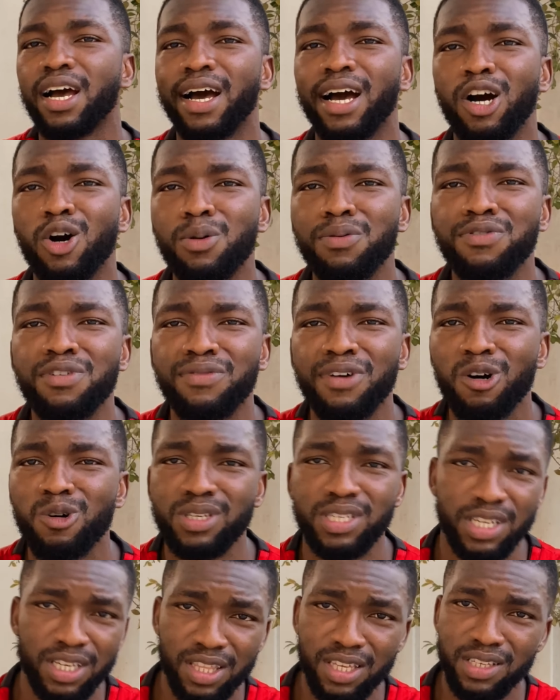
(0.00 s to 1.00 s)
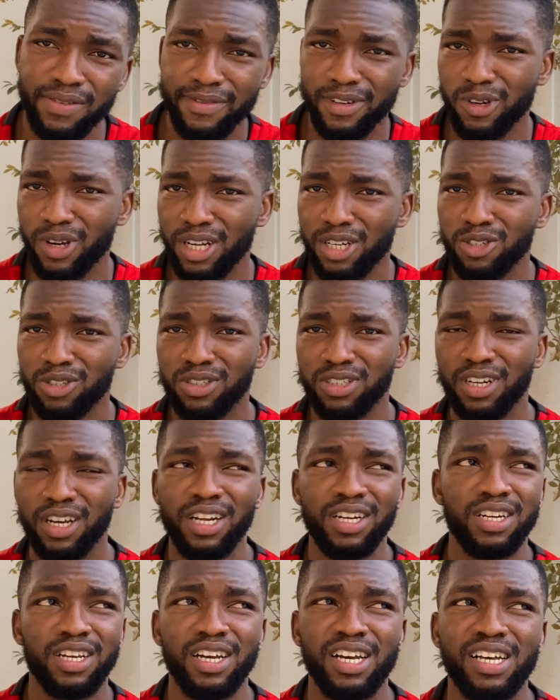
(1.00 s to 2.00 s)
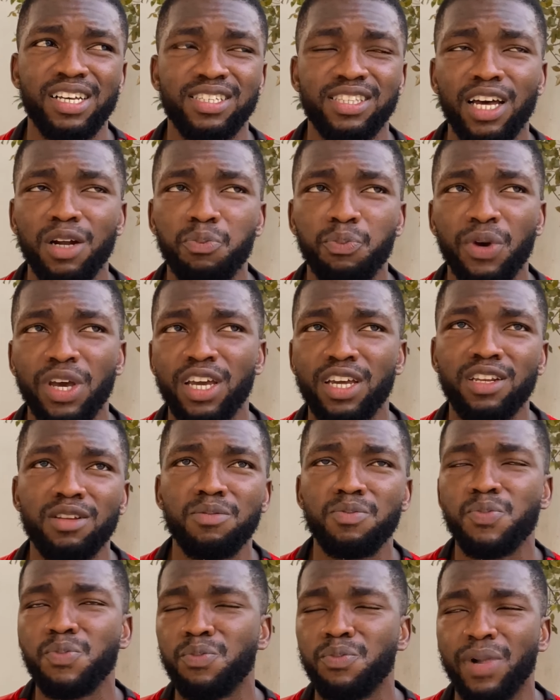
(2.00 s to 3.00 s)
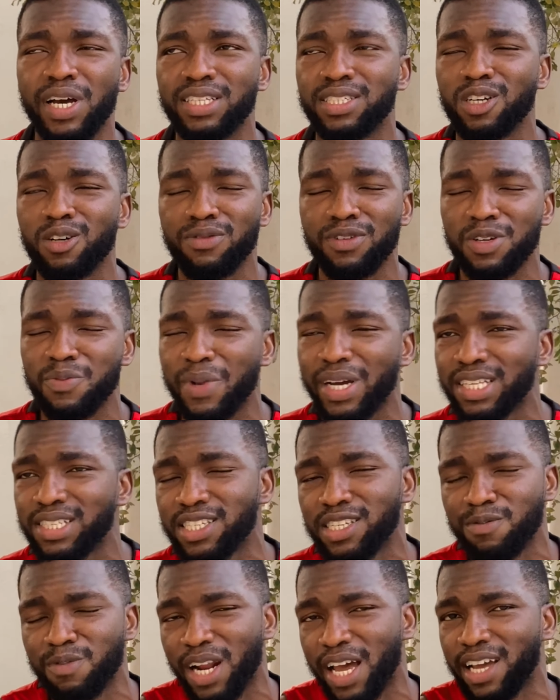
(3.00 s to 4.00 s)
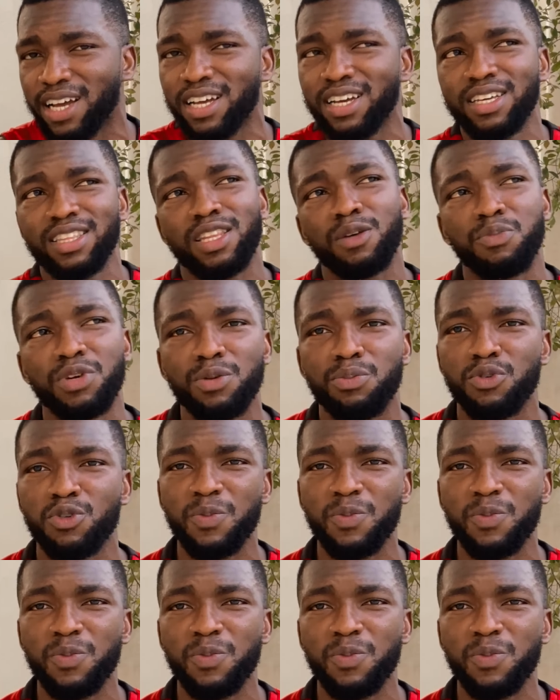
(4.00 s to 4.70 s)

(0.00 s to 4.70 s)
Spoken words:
I hope FIFA will see this video and start paying myself and my team, like the people